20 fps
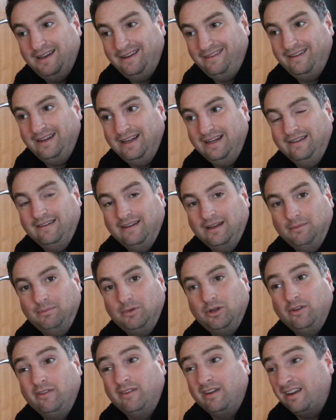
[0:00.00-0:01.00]
needs heating
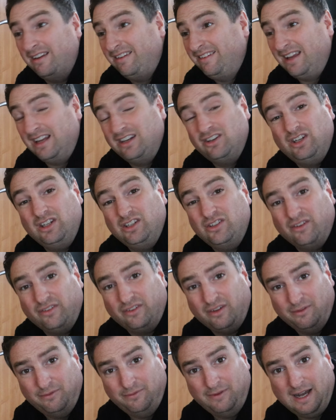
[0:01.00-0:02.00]
because they're essentially
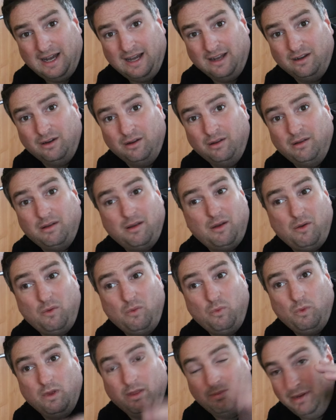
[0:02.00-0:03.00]
just a van
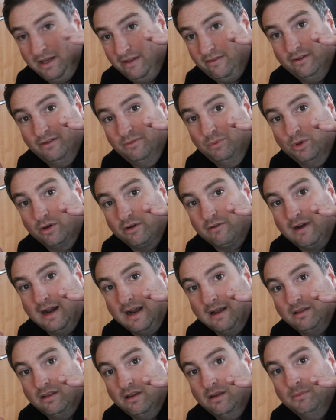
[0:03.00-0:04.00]
with bits of wood
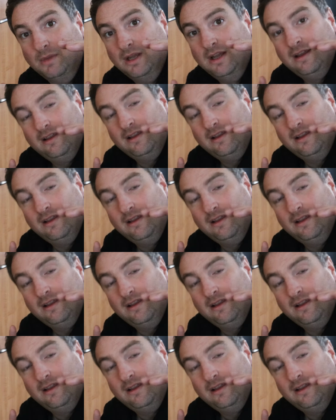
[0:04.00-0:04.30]
around them.